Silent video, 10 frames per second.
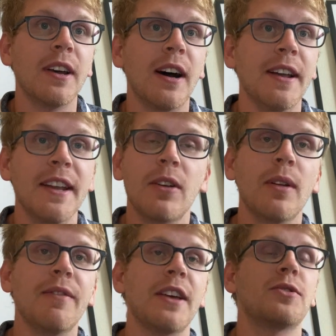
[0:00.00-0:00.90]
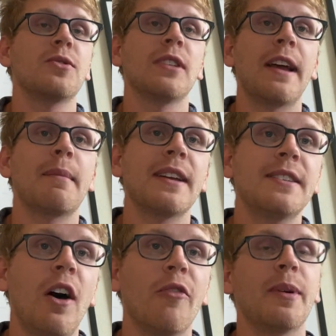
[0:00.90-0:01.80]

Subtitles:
NIKOLA investors like myself,